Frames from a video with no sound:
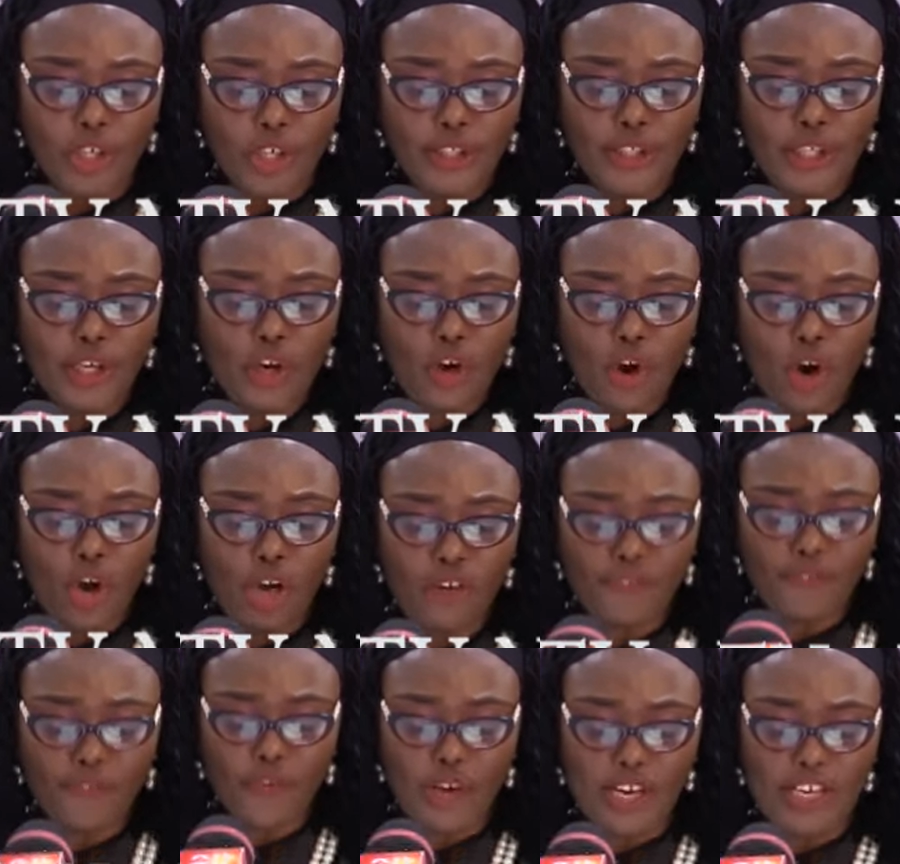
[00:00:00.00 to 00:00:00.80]
The
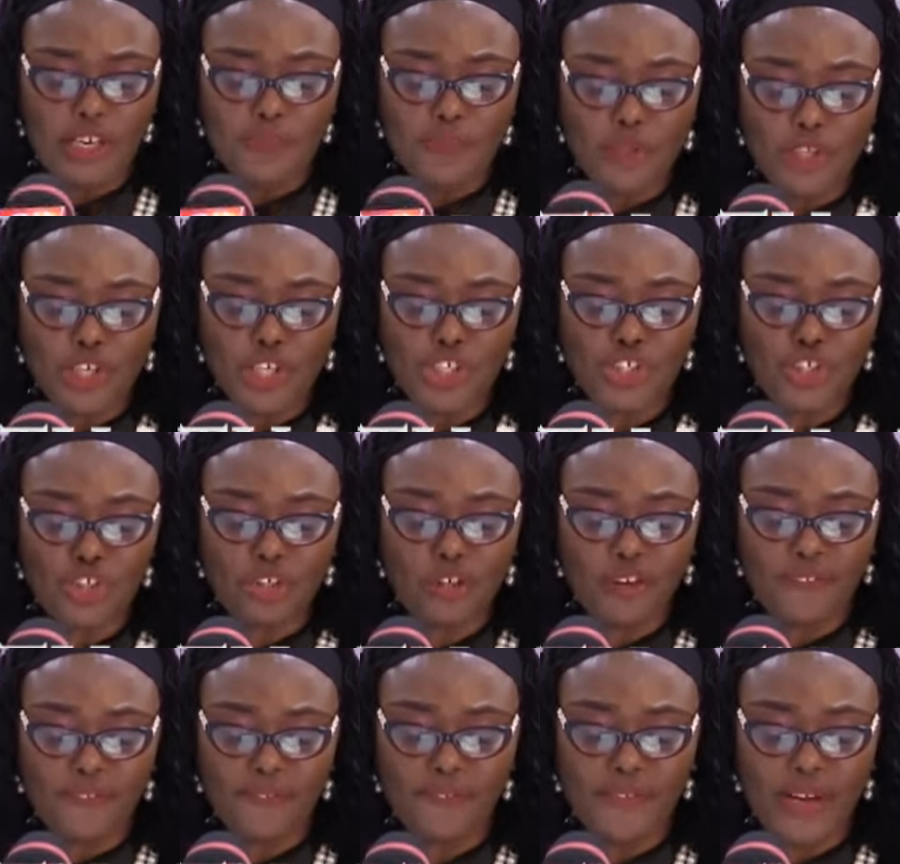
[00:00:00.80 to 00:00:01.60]
call for
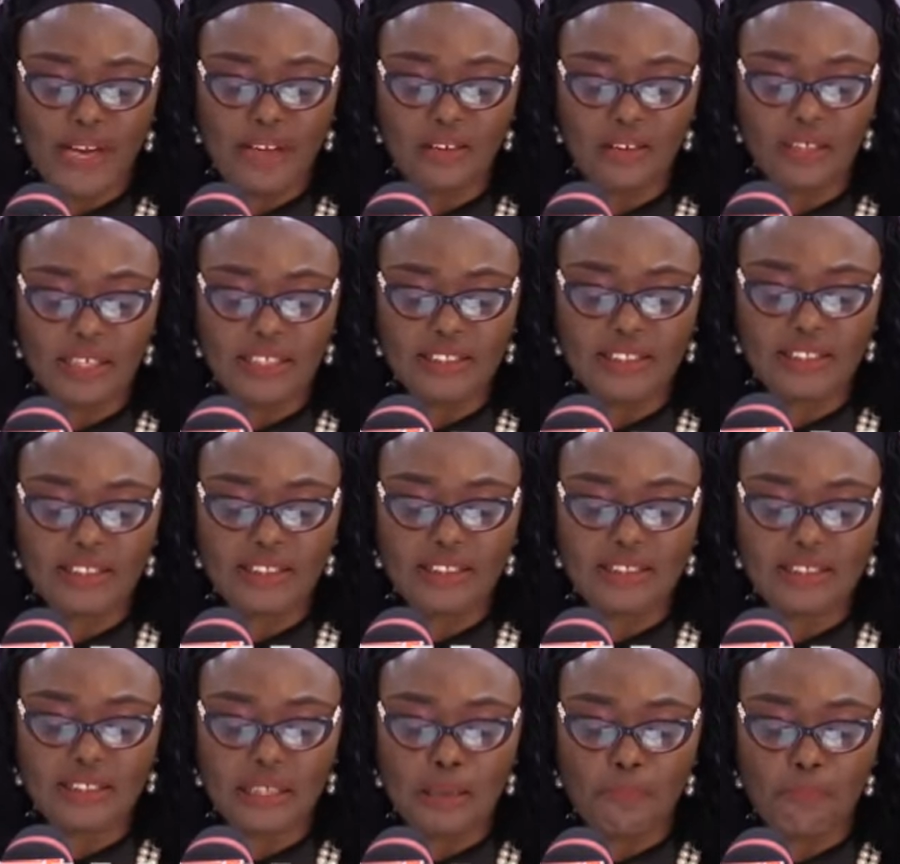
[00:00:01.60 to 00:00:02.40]
elimination of violence
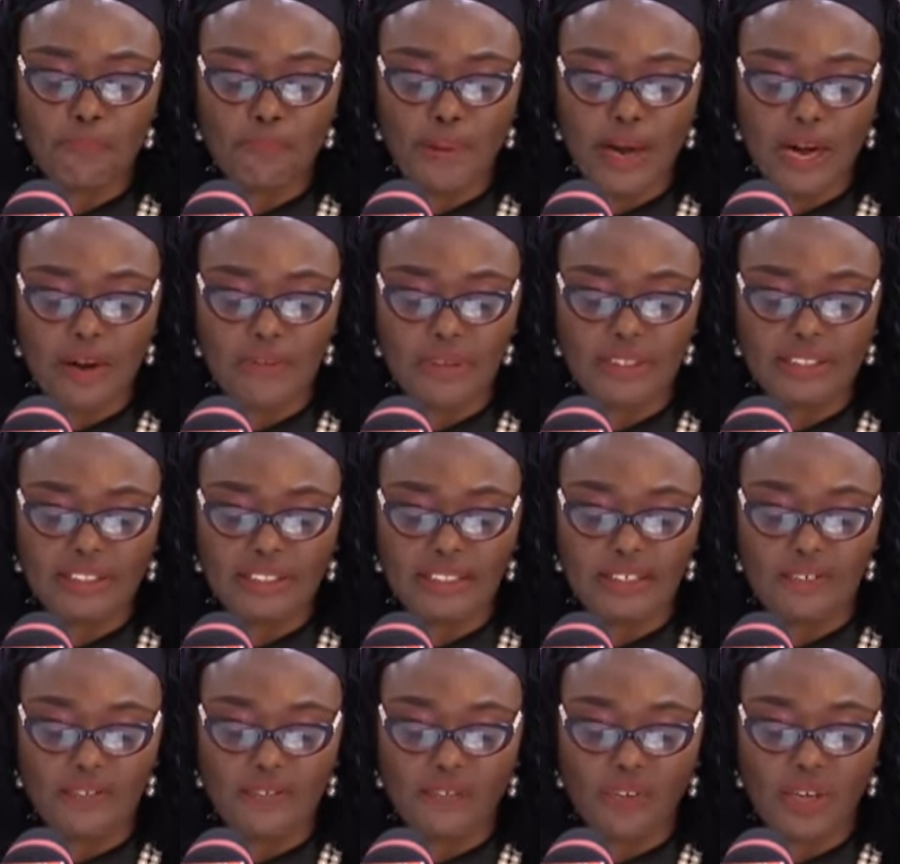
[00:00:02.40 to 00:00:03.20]
is
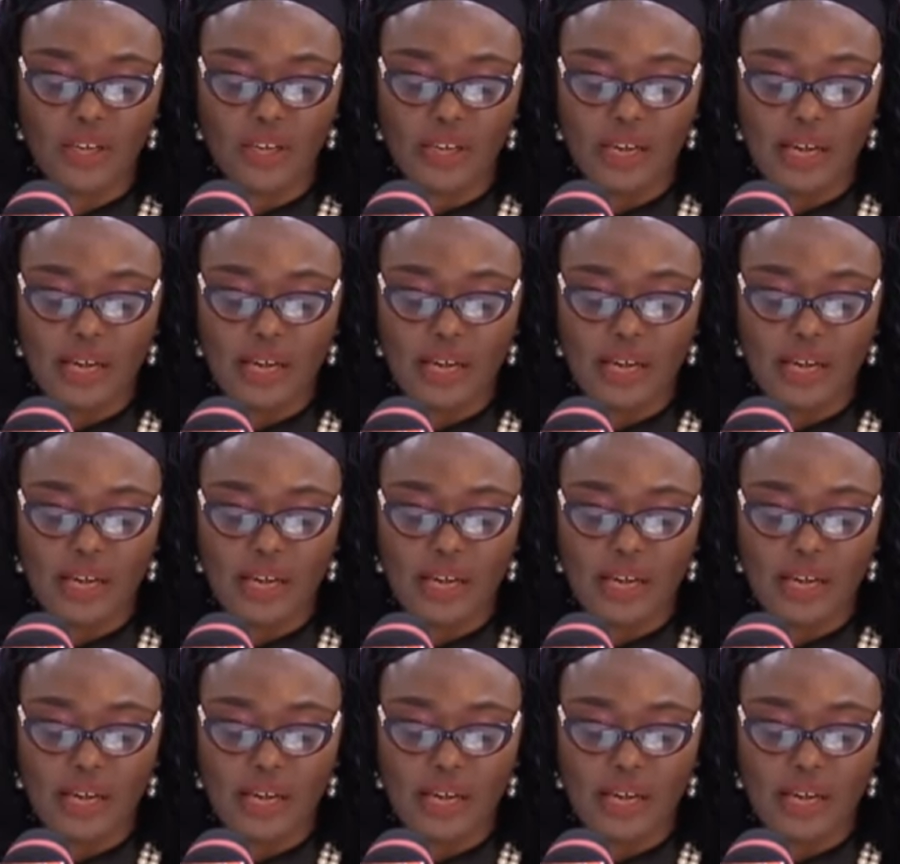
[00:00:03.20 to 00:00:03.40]
imperative,